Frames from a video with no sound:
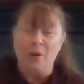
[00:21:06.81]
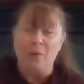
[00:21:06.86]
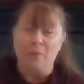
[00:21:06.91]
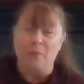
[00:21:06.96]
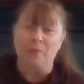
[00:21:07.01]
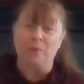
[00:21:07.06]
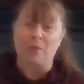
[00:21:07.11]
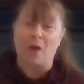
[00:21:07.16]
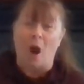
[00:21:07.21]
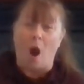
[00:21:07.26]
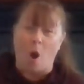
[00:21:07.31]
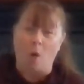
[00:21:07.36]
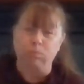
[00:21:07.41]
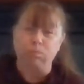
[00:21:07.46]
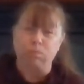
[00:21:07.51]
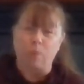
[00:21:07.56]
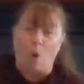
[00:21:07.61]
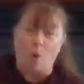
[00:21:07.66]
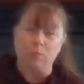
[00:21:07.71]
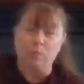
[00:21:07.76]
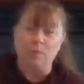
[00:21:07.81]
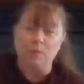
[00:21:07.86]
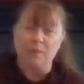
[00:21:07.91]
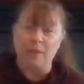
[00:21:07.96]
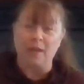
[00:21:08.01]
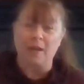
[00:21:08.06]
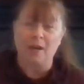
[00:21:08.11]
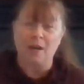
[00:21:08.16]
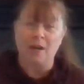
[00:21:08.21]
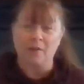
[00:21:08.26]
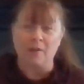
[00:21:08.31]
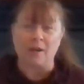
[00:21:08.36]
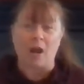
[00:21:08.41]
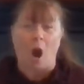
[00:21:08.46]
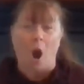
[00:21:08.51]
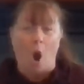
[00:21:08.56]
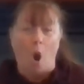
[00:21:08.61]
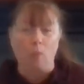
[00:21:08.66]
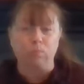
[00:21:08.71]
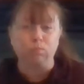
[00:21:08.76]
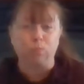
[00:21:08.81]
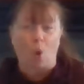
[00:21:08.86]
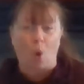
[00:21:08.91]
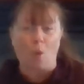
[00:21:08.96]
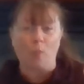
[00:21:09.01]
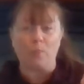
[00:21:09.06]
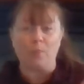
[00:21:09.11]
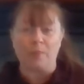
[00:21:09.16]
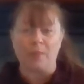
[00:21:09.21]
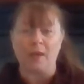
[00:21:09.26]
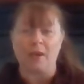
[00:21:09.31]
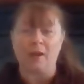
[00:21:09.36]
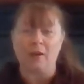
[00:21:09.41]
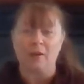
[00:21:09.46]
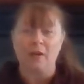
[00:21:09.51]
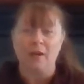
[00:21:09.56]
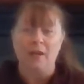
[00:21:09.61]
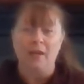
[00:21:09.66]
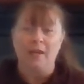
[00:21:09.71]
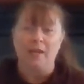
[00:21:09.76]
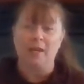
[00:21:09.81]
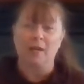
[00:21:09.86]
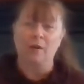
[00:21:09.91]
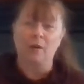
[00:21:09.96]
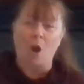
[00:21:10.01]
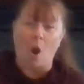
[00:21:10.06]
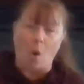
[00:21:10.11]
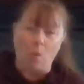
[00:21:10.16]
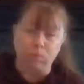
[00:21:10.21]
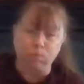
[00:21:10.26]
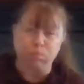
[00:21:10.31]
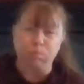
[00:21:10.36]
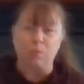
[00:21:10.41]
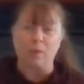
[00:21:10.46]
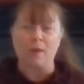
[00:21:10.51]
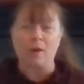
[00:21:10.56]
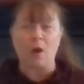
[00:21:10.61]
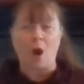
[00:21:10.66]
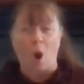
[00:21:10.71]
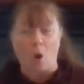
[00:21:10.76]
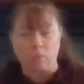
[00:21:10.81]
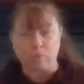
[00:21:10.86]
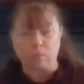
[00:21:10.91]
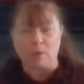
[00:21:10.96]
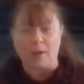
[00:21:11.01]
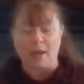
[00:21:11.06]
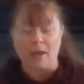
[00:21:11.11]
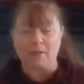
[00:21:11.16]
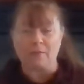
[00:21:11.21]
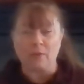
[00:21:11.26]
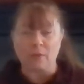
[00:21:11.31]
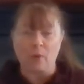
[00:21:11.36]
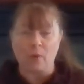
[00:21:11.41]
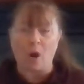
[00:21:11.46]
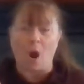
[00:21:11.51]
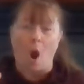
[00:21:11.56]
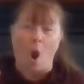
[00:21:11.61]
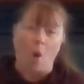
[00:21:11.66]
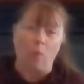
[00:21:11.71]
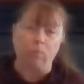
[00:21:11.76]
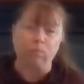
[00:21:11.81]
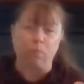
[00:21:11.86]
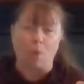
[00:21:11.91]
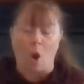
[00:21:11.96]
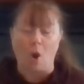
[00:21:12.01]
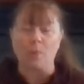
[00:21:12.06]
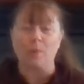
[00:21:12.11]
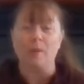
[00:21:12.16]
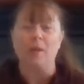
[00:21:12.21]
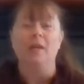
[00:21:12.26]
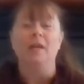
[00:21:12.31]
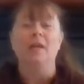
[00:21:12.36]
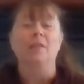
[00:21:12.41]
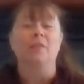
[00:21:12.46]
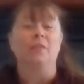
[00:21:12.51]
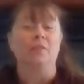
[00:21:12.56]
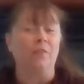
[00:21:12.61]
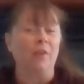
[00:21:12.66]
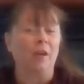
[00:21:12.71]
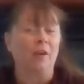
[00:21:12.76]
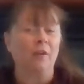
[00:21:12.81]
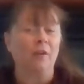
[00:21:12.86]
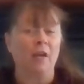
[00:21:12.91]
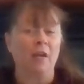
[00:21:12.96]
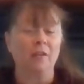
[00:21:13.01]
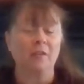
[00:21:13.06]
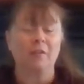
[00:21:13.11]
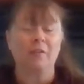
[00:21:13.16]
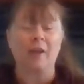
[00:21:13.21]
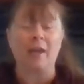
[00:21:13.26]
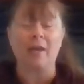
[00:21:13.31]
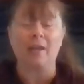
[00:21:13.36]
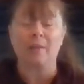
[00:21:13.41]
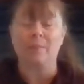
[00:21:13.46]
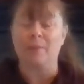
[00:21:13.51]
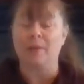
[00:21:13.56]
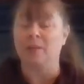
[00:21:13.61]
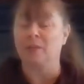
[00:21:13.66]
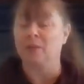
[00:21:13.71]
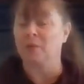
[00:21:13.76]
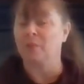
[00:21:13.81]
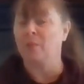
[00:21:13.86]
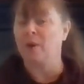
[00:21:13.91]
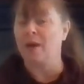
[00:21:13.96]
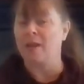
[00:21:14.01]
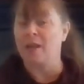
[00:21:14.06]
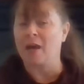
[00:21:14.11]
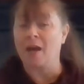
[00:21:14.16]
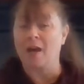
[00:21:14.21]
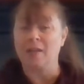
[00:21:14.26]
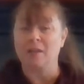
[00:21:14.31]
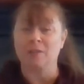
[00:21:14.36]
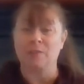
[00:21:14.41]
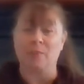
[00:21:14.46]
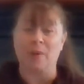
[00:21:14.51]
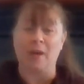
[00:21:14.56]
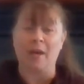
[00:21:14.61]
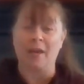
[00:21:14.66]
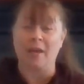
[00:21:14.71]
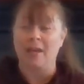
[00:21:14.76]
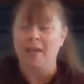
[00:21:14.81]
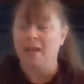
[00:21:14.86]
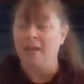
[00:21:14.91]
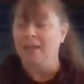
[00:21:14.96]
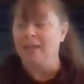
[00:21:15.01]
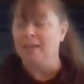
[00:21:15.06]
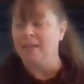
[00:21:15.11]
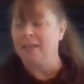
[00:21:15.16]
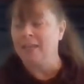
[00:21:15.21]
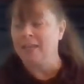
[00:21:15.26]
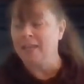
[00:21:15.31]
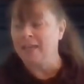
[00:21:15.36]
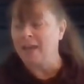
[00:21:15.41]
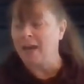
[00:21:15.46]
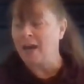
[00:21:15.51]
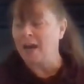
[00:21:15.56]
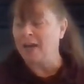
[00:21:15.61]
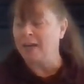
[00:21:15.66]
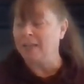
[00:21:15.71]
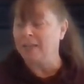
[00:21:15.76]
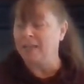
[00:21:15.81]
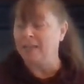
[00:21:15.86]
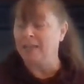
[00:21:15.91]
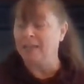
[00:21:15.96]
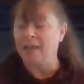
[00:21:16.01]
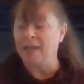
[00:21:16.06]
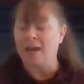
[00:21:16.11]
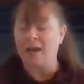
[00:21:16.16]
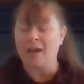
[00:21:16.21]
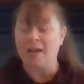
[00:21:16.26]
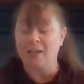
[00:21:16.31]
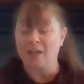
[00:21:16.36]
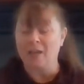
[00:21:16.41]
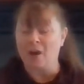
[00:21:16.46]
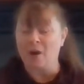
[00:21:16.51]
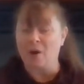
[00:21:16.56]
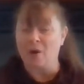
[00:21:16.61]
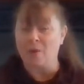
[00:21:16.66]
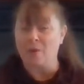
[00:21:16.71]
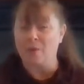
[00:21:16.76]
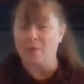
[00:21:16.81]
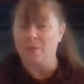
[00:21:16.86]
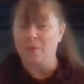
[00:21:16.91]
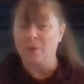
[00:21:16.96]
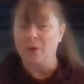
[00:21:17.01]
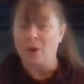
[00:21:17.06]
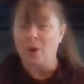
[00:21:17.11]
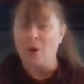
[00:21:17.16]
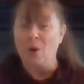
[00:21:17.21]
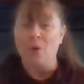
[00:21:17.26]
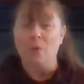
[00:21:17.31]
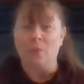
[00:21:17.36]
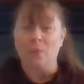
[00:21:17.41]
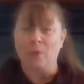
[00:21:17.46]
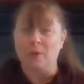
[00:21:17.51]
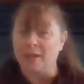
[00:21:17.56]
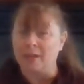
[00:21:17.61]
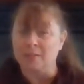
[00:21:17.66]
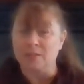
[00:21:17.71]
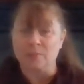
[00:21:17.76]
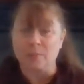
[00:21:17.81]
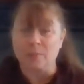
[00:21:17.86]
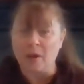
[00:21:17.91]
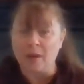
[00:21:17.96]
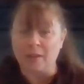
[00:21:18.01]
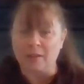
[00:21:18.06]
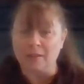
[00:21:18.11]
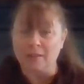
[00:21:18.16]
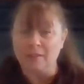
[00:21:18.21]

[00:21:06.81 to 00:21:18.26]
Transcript: With a hop, hop there and a hop, hop there, here, hop, there, hop, everywhere, hop, hop. The very hungry caterpillar went on his way, E-I-E-I-O. Well, guess what?